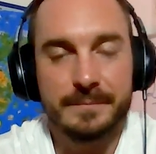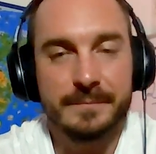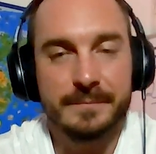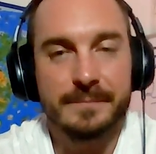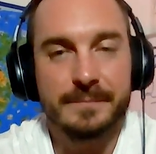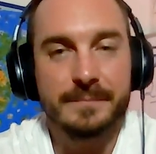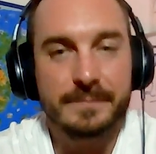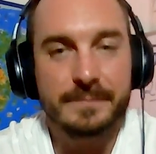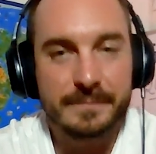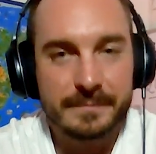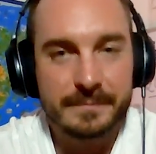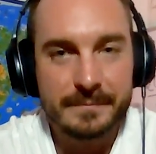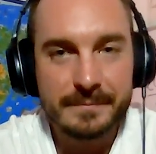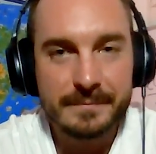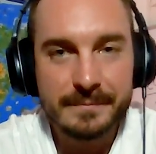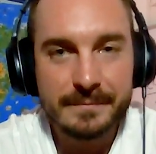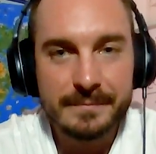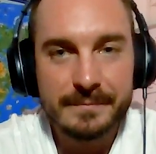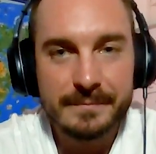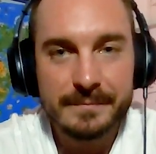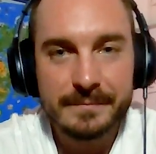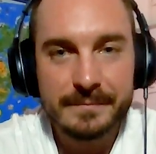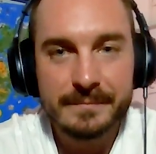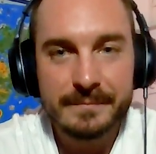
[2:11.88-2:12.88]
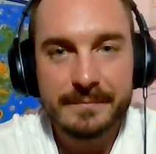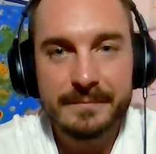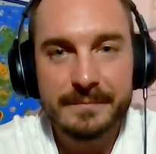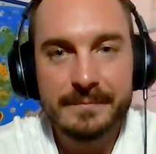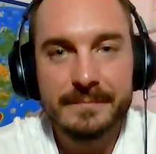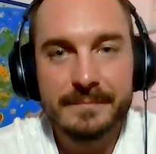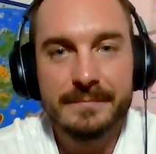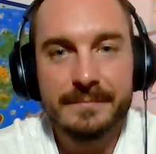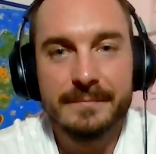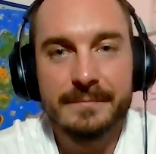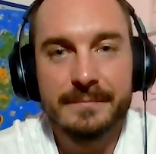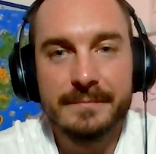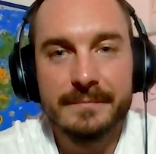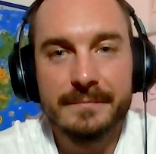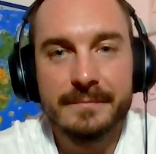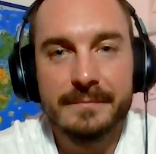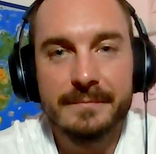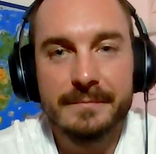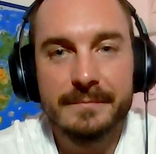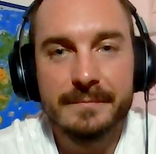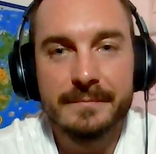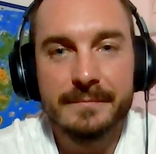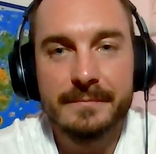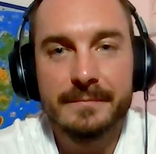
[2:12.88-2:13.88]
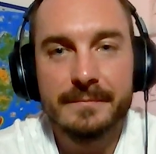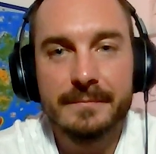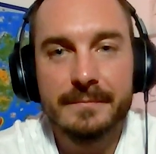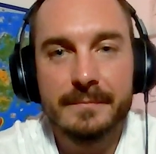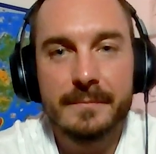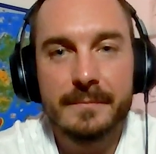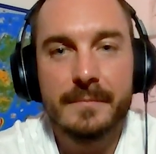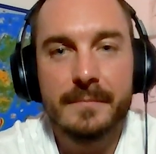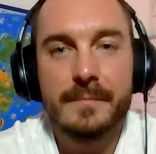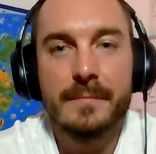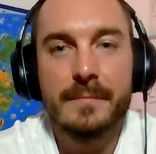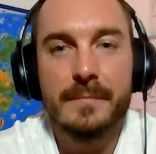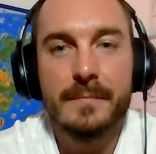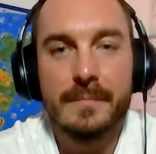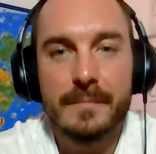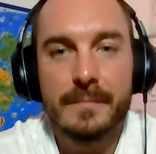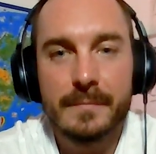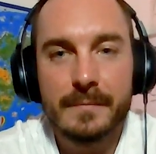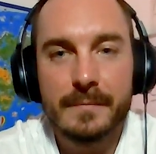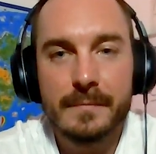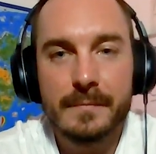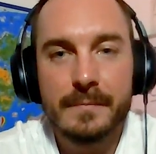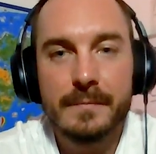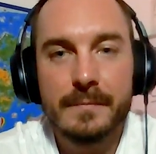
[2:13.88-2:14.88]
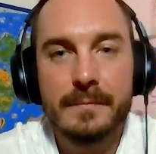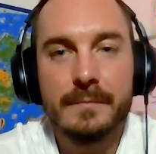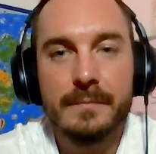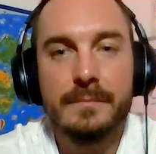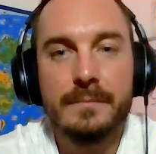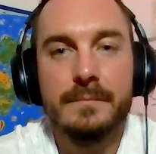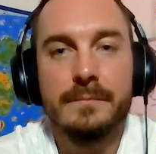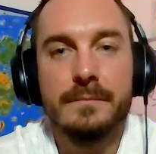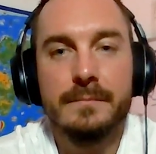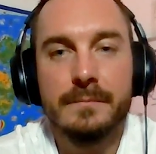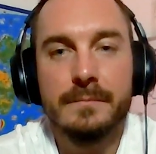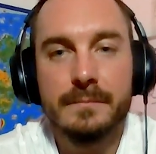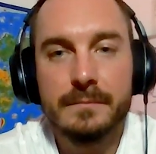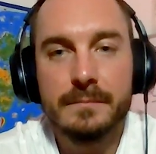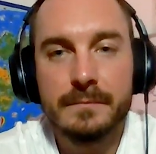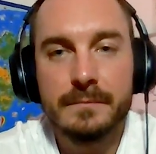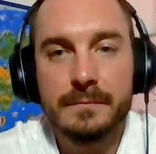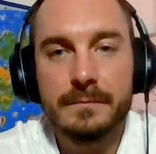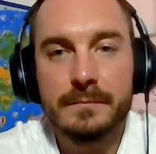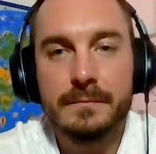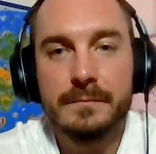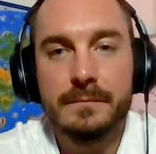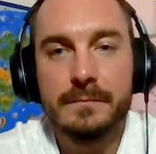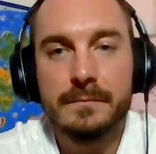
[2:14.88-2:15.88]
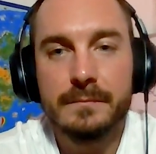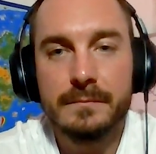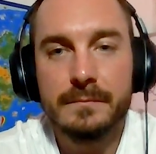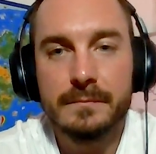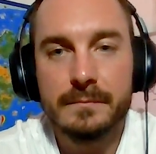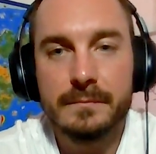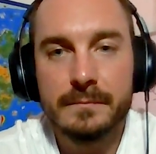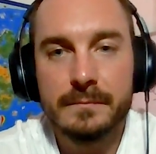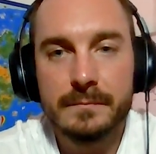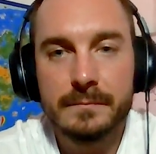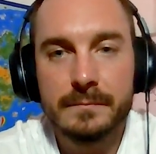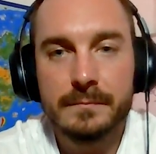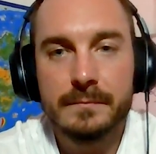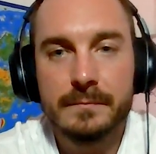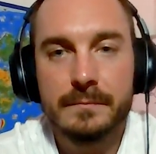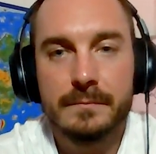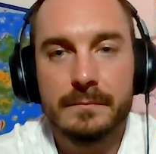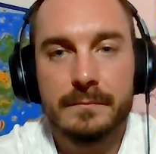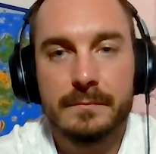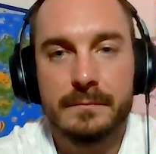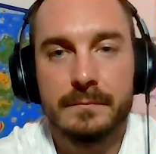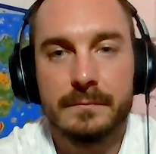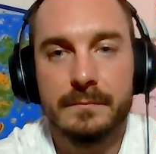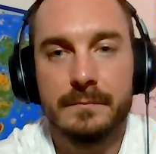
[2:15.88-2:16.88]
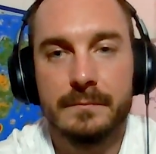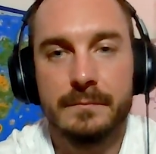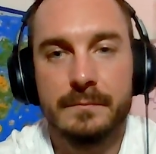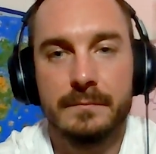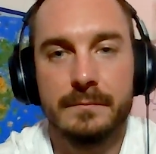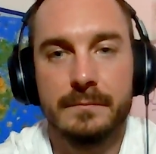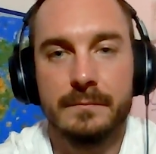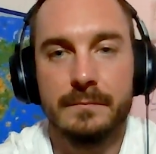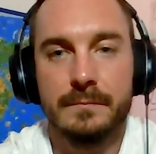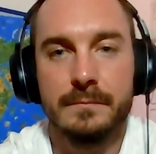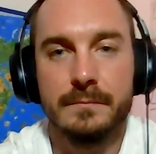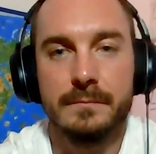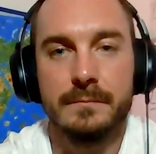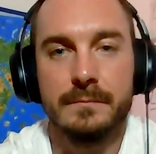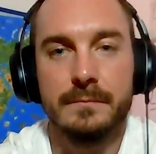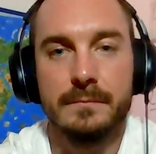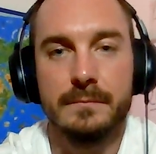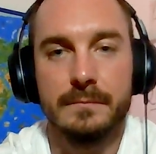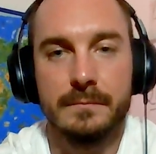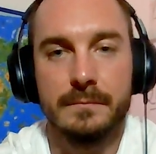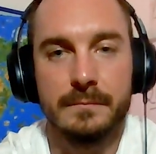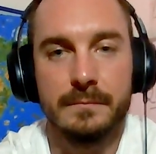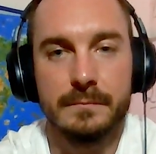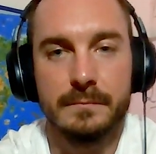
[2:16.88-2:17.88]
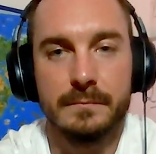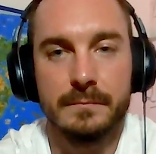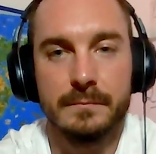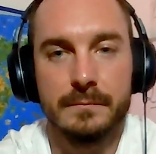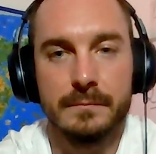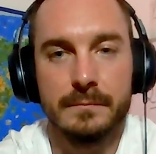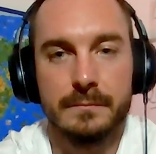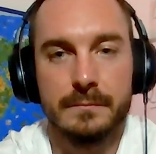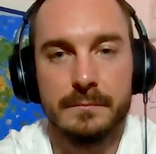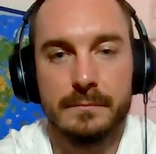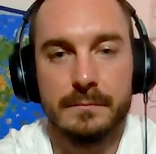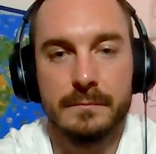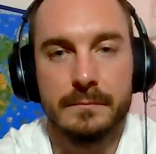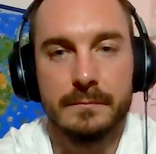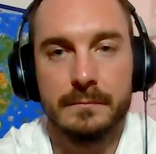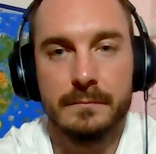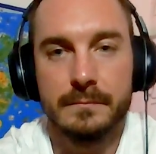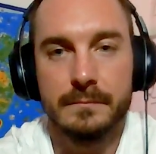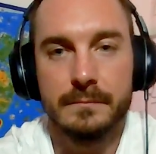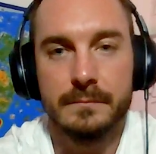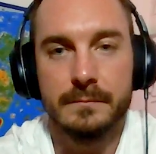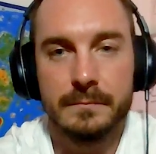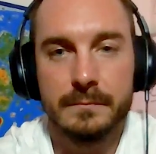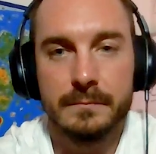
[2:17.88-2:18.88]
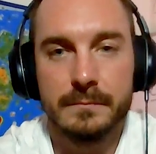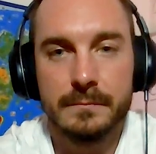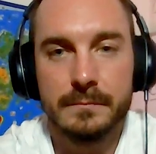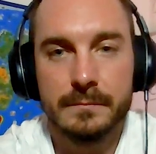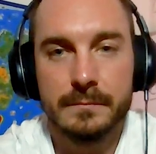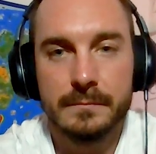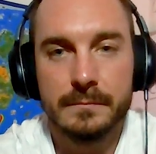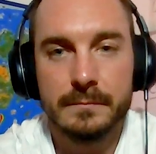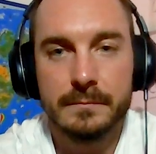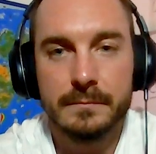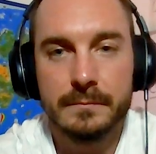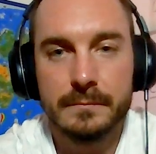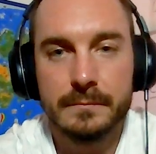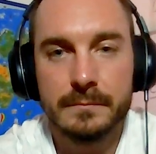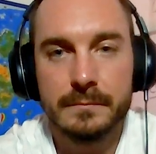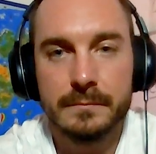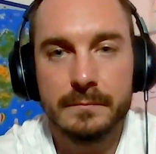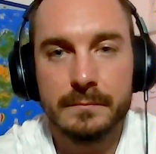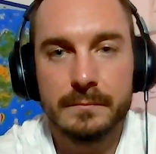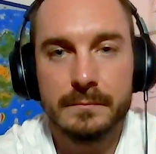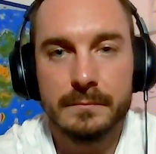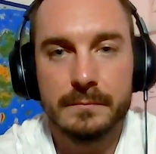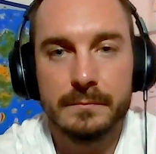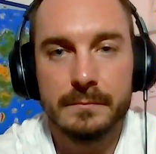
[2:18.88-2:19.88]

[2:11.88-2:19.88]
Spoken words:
No words are spoken by the person on screen.